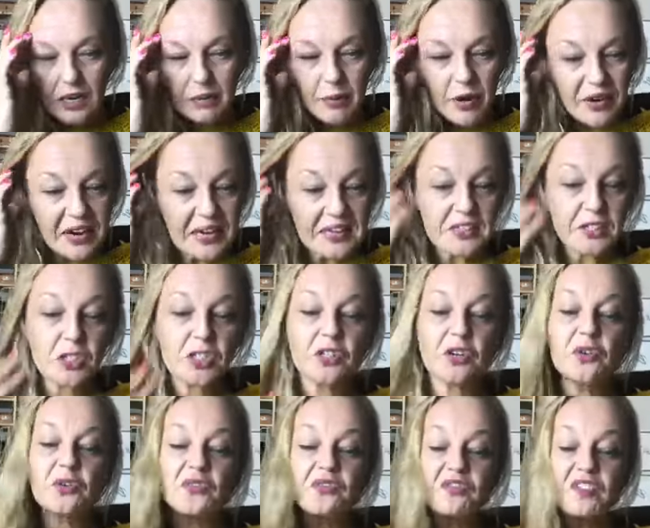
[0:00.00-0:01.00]
Okay,
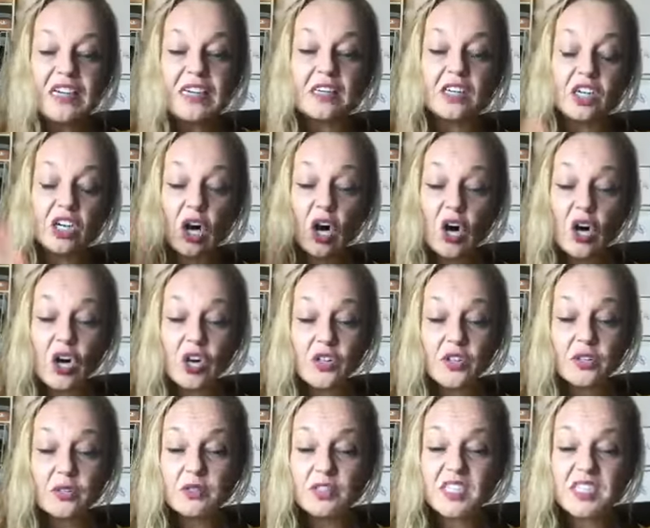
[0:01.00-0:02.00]
so fear, all
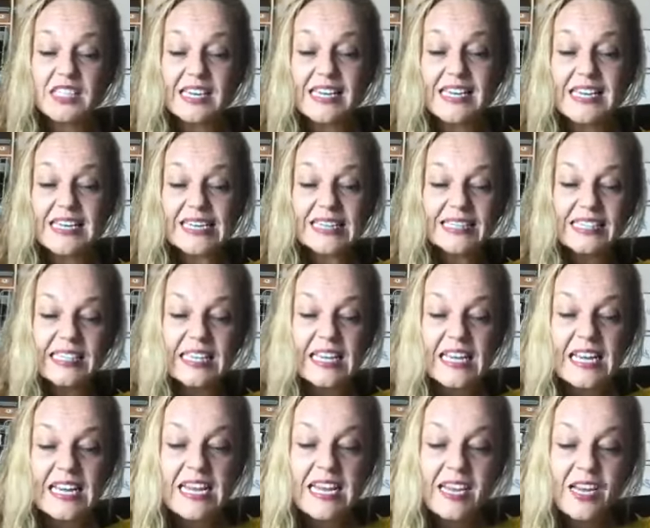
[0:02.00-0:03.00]
those things
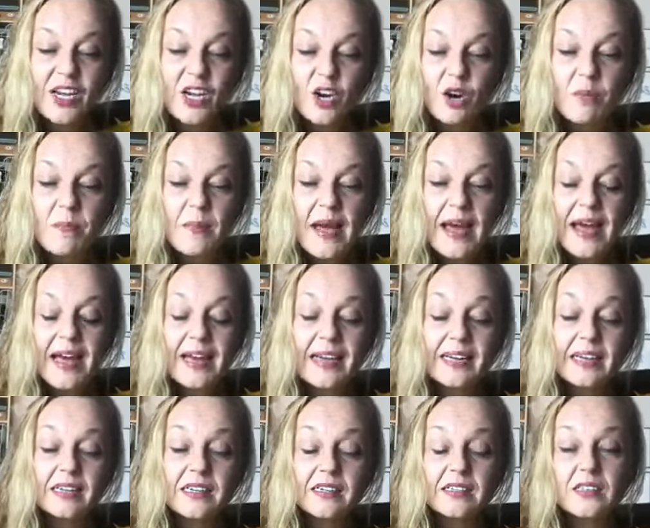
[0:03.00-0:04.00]
go back
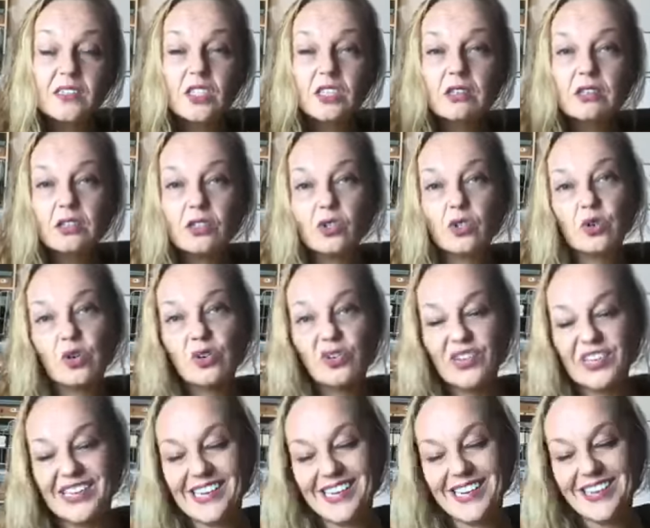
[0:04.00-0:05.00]
to
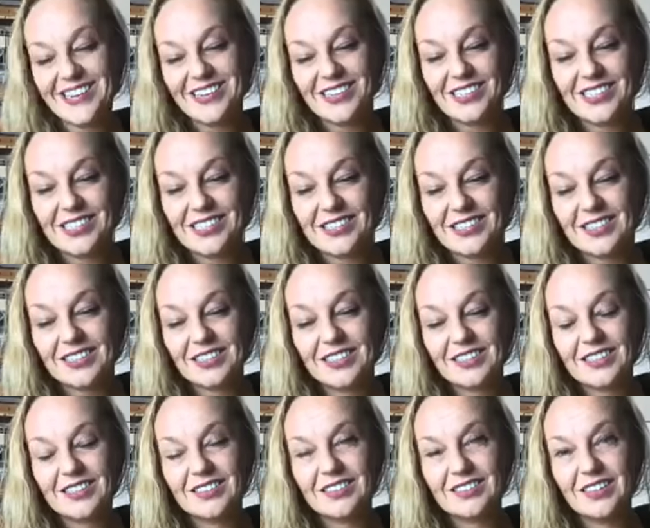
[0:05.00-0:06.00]
controlling us.
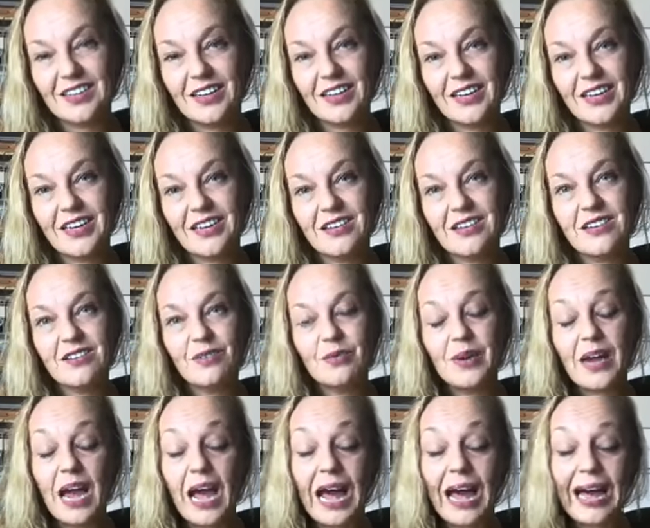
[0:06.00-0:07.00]
Okay? We
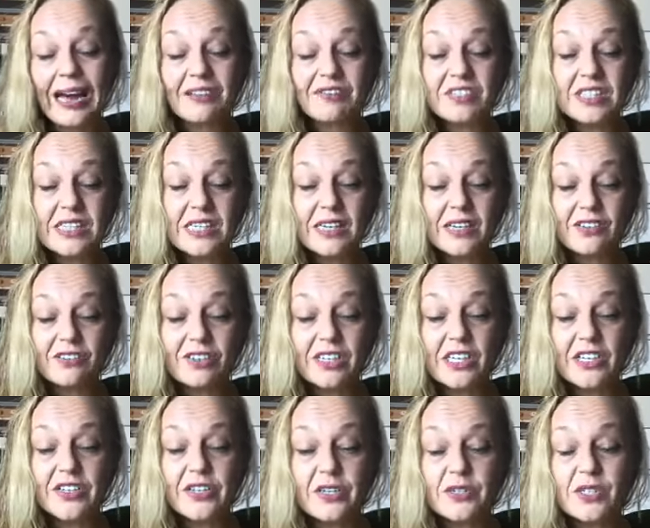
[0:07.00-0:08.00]
have to get rid
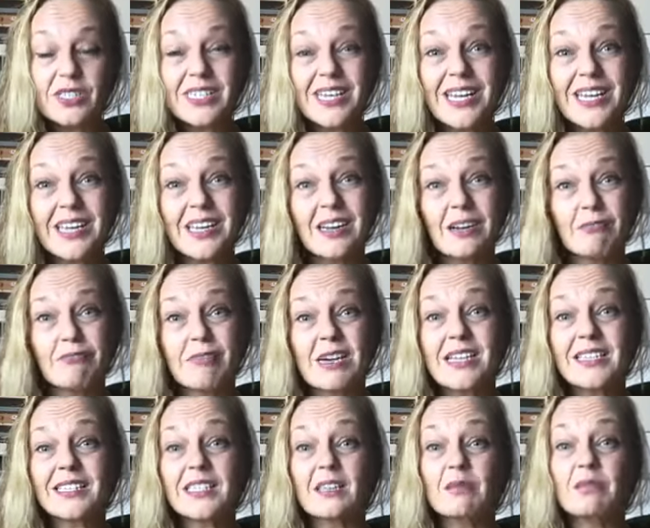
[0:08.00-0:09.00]
of those. Taking a
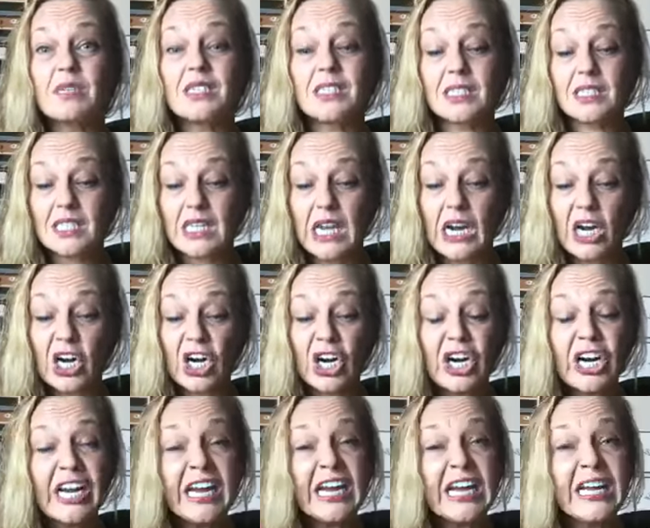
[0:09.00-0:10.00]
risk can be
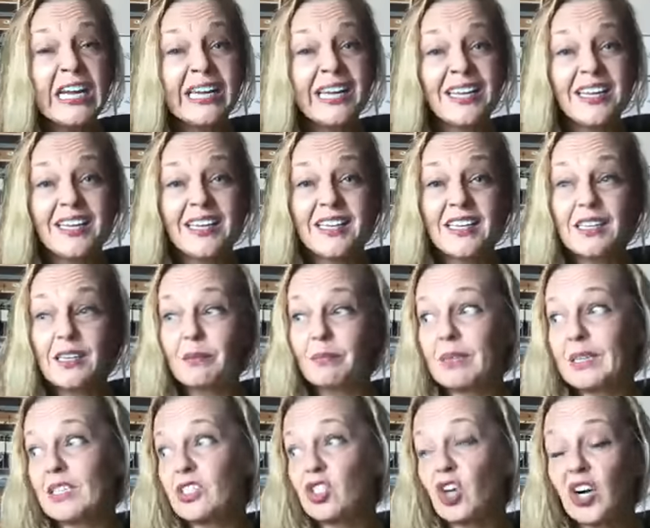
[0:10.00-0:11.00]
scary. It can
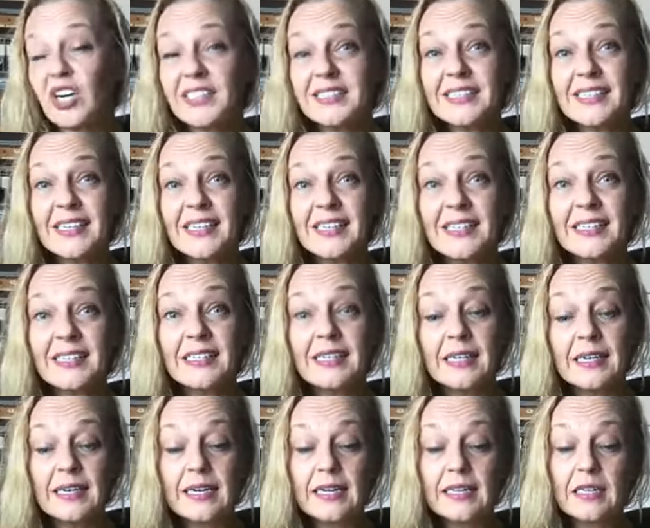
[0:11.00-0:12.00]
be daunting.
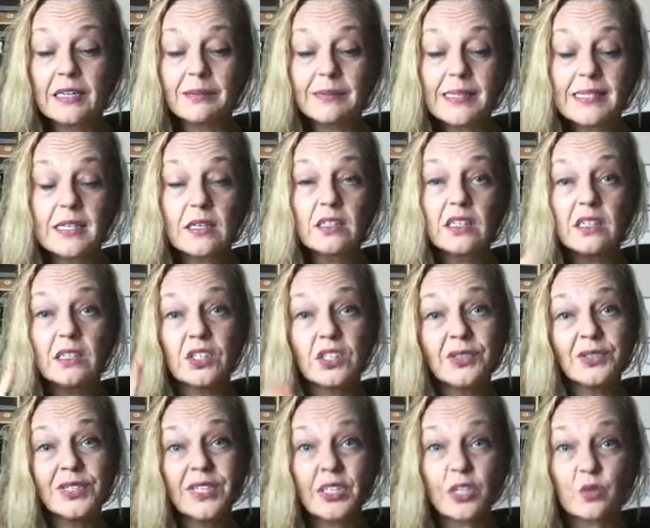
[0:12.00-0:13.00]
Let me tell you,
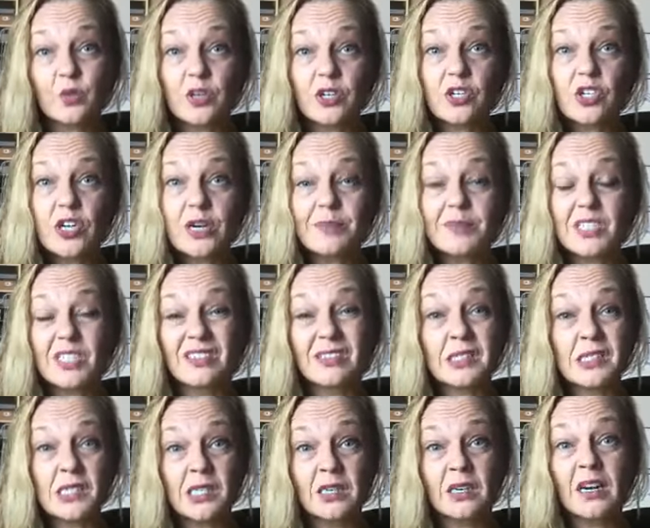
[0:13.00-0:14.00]
doing this workshop
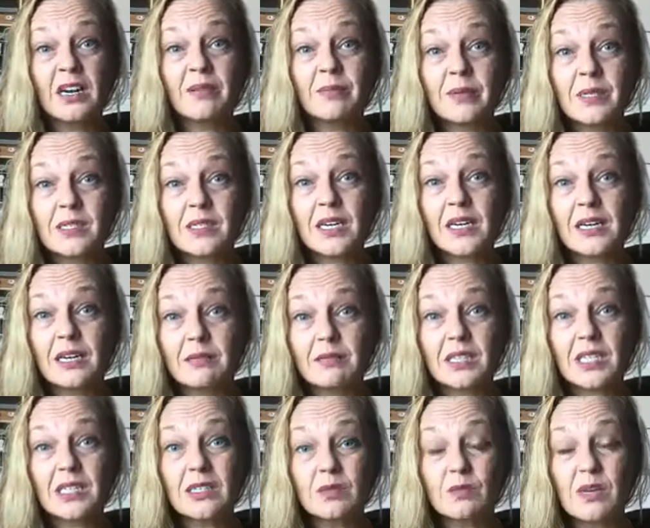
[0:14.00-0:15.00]
series, there have been times
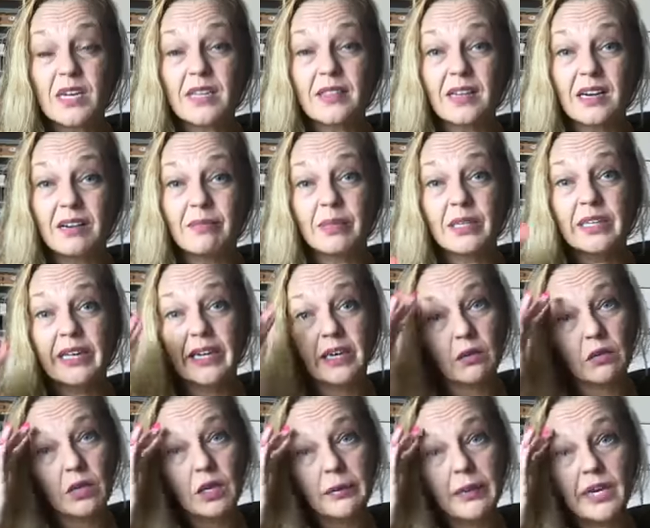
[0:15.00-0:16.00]
this week that I've been like,
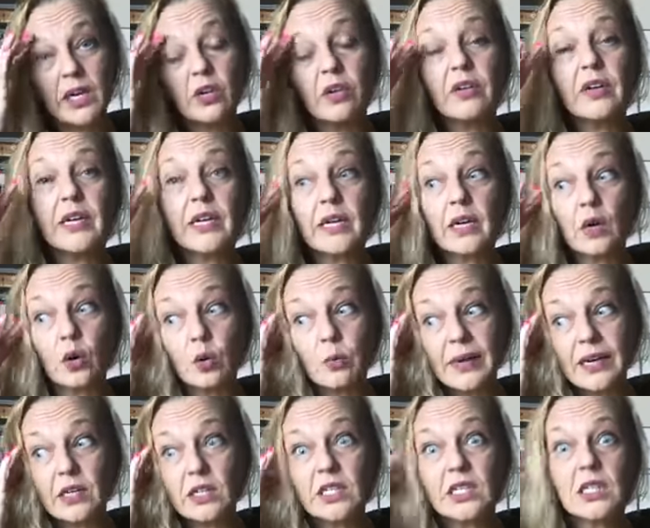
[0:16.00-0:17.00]
what am I doing? Oh my
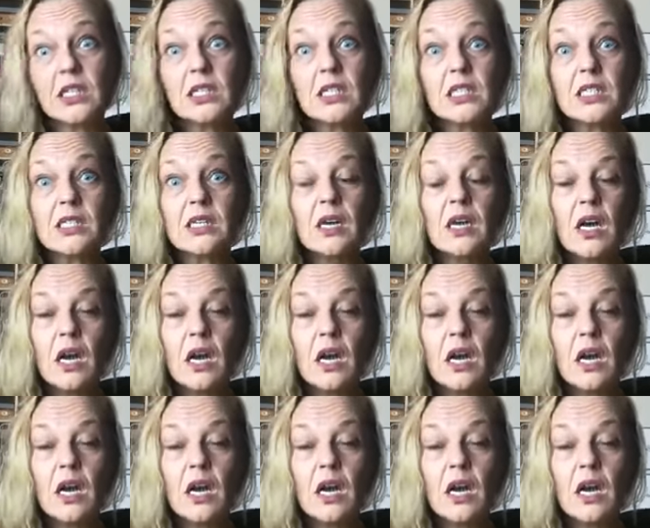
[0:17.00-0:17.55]
goodness.